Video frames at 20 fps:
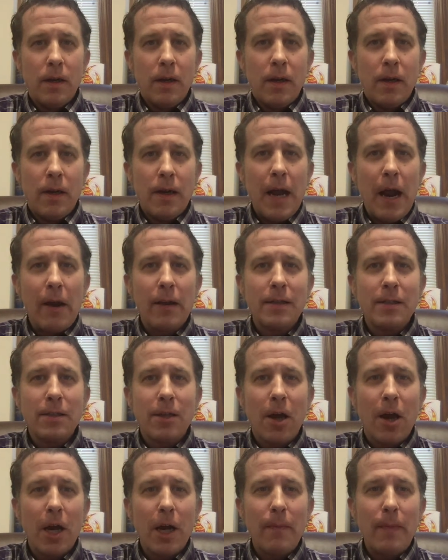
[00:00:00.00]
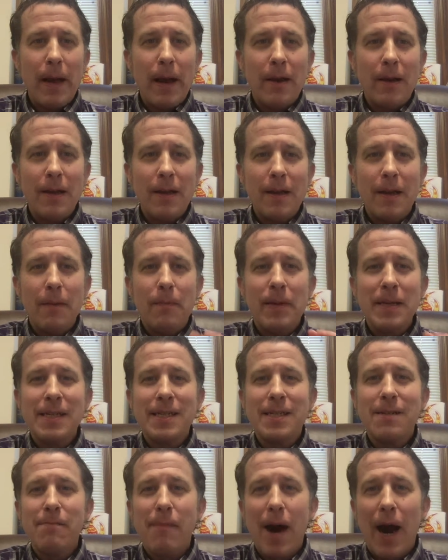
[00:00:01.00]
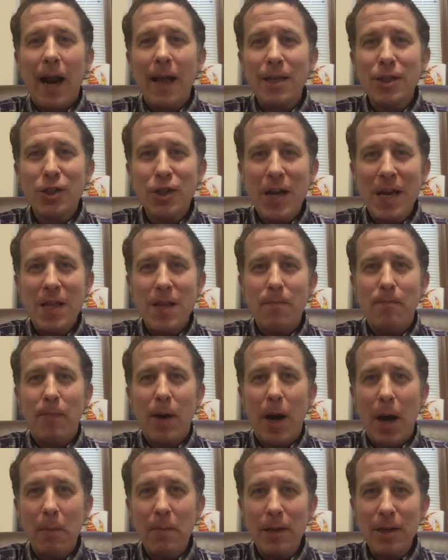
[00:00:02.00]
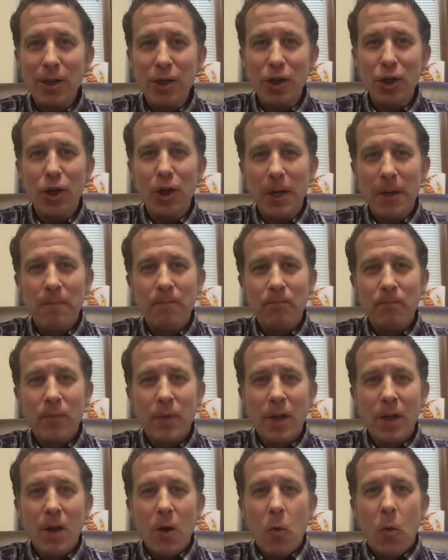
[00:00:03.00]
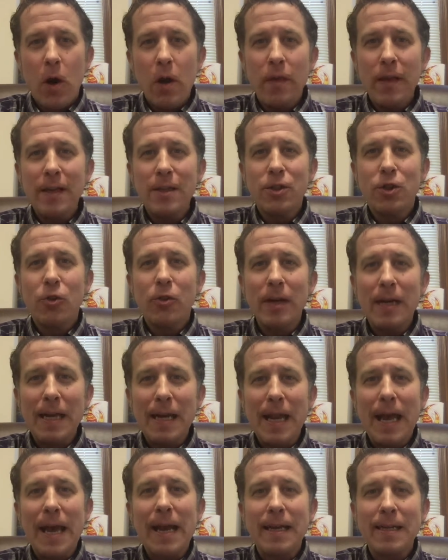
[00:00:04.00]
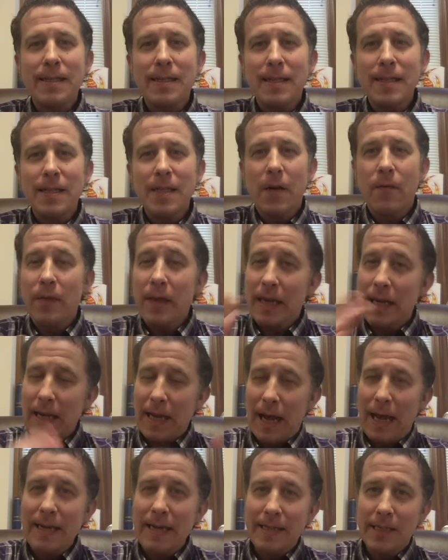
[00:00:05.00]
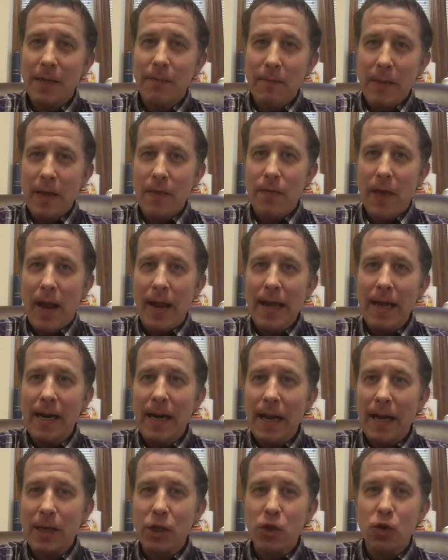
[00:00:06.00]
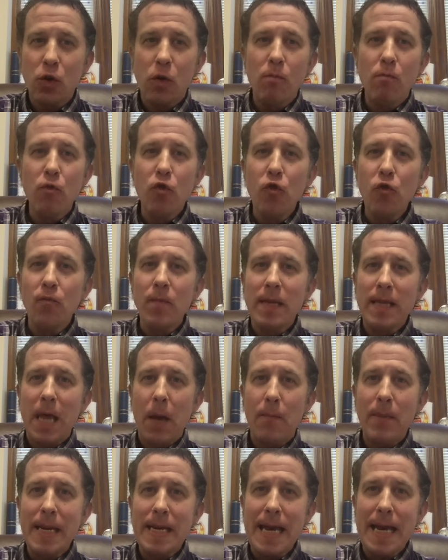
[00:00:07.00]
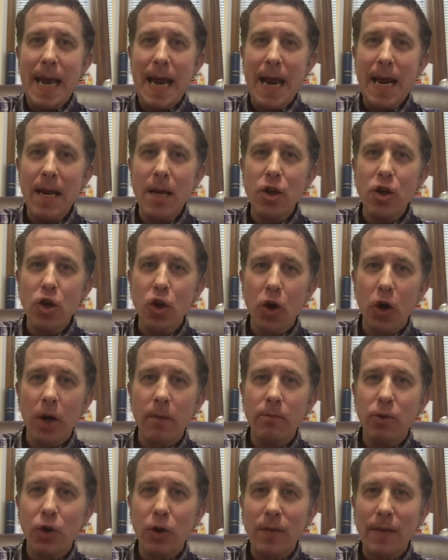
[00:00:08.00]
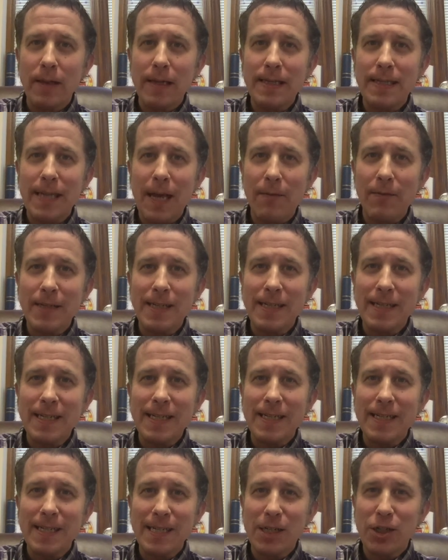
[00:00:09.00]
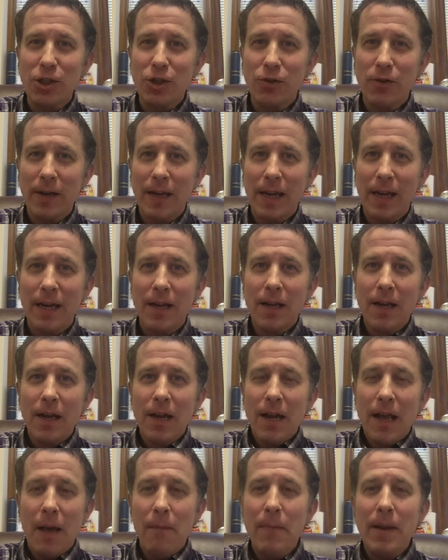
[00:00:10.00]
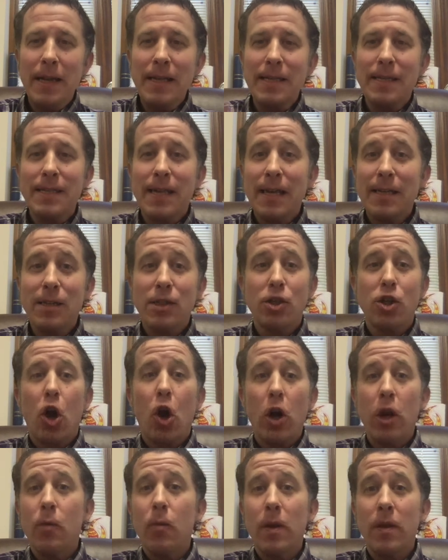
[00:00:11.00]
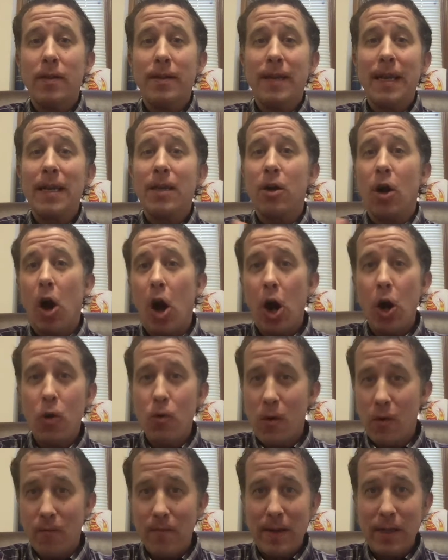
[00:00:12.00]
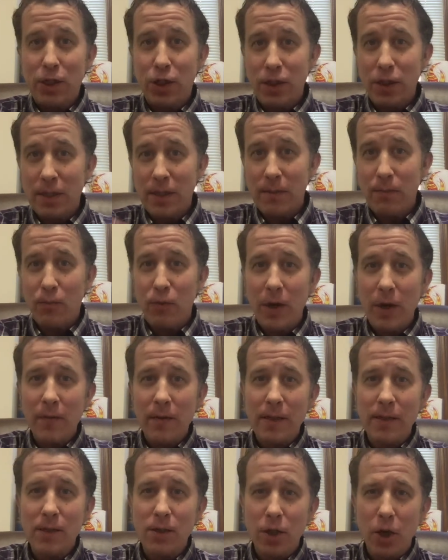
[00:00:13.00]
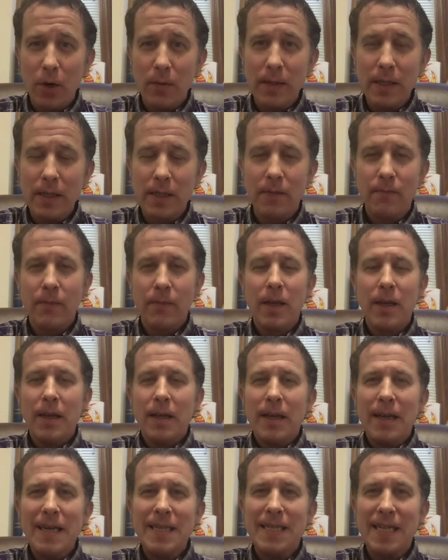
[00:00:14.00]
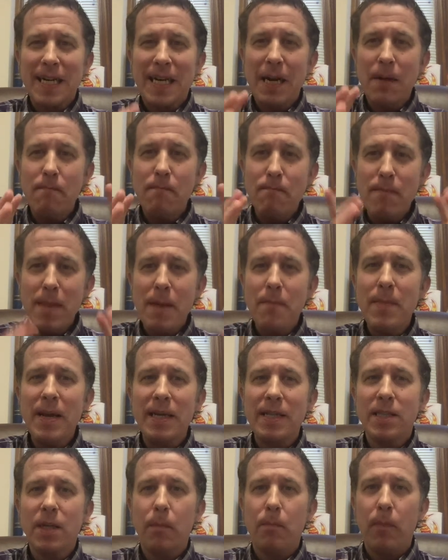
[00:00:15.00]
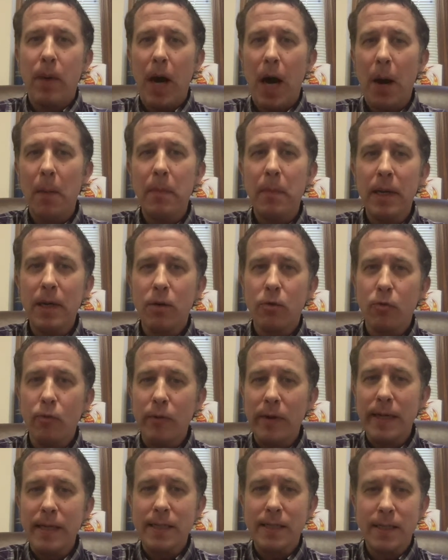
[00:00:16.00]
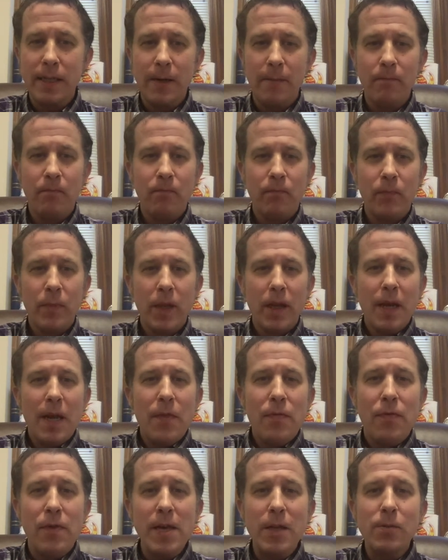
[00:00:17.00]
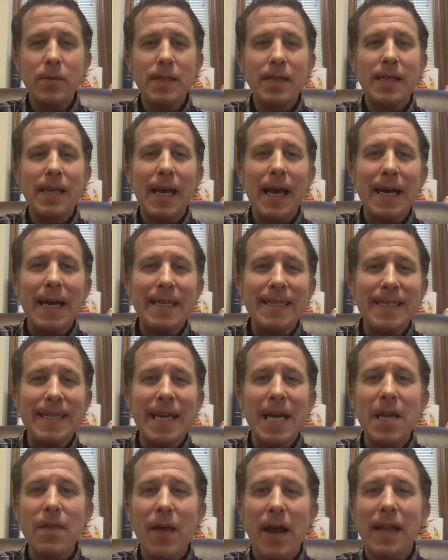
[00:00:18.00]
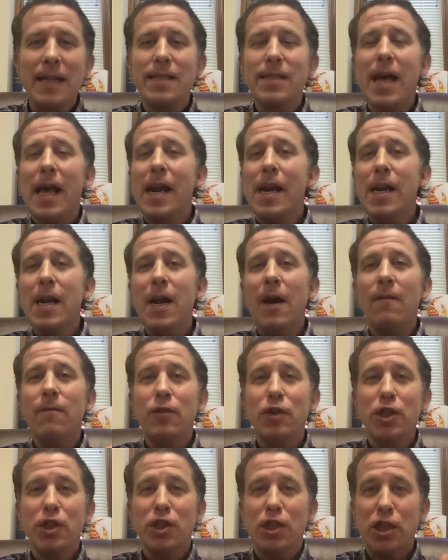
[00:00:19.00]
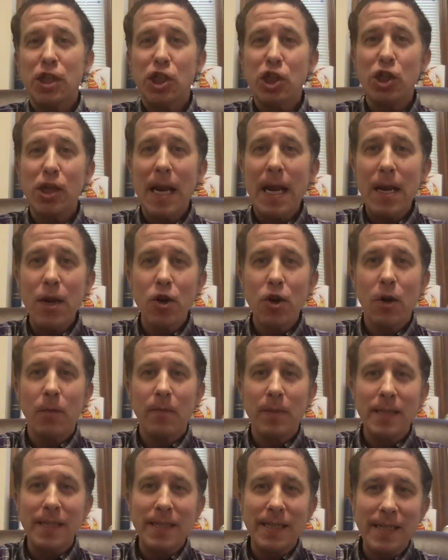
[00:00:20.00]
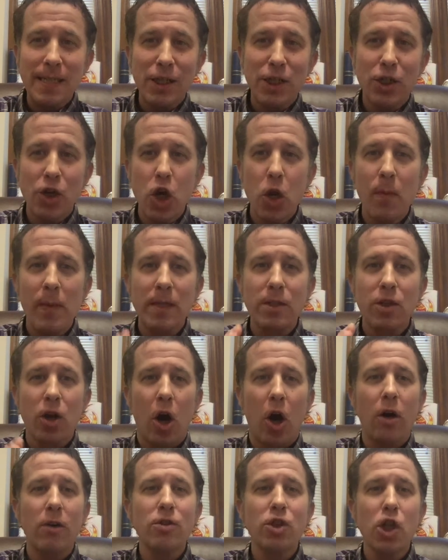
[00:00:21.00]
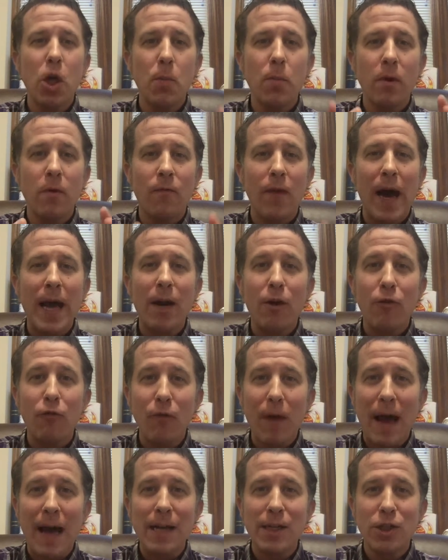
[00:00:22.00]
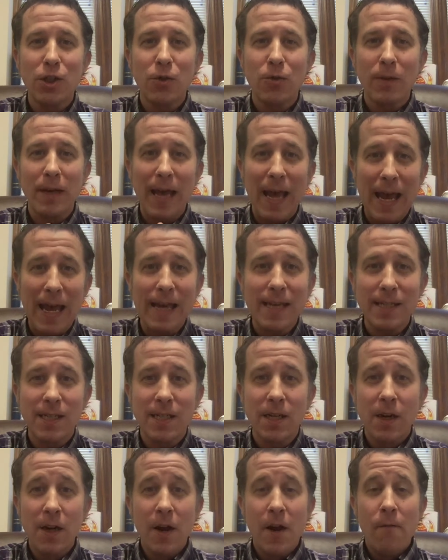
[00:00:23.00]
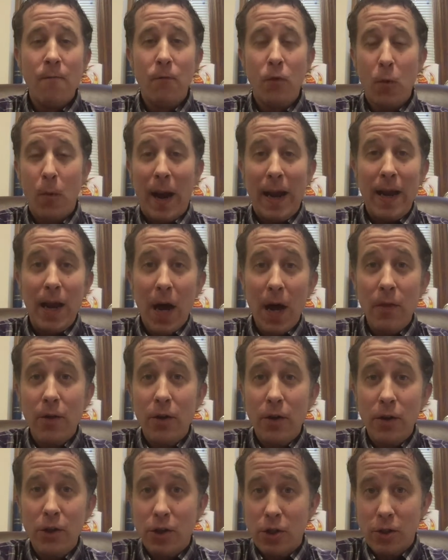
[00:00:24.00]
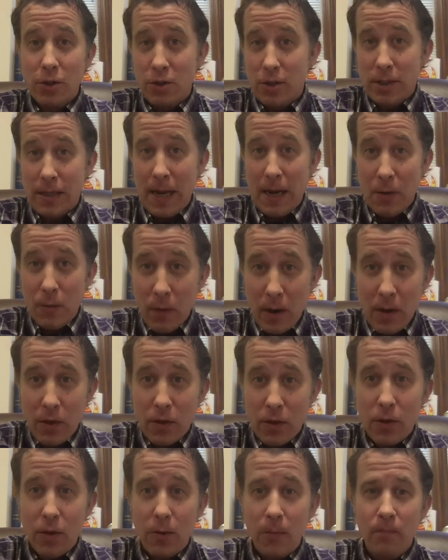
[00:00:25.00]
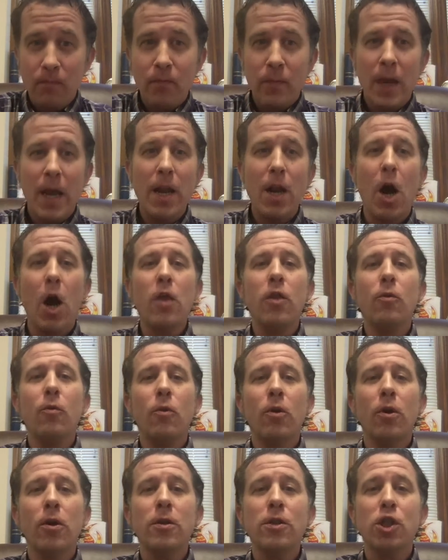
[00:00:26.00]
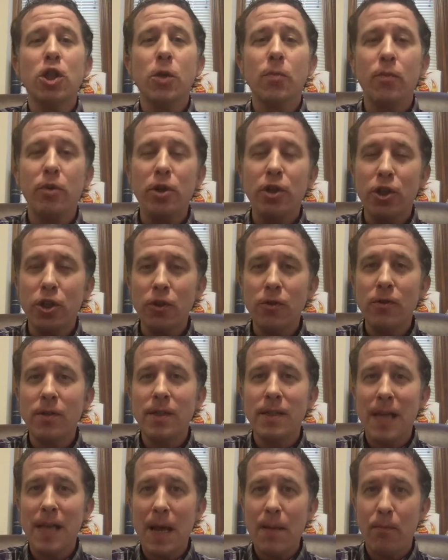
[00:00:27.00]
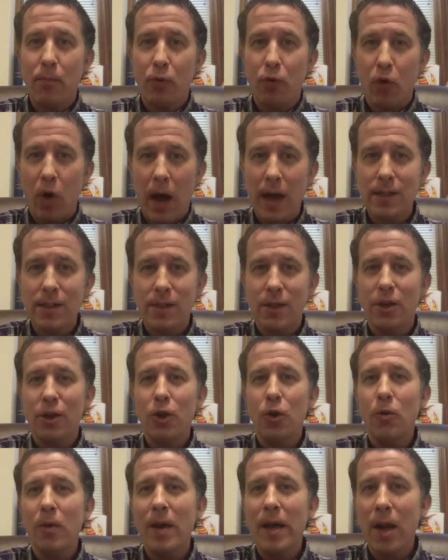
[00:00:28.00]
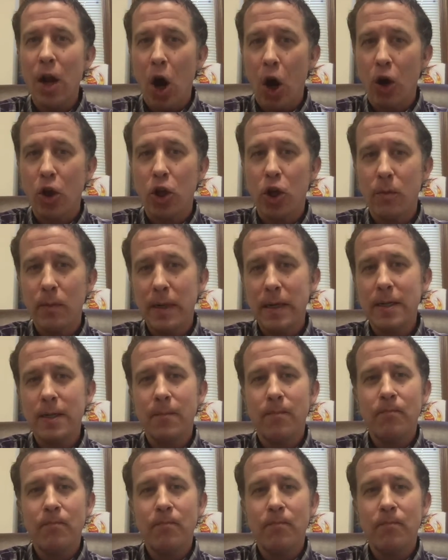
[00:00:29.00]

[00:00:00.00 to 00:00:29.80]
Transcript: Now let's talk about epistemology and the public good. One of the enduring legacies of the Enlightenment, that intellectual movement that began in Europe during the 17th century and that many say started with Descartes, who I've mentioned in previous sermons, is a commitment to public reason. This was the idea that it's not enough just to state your position, you must also provide a rational case for why others should stand with you. In other words, to produce and prosecute an argument.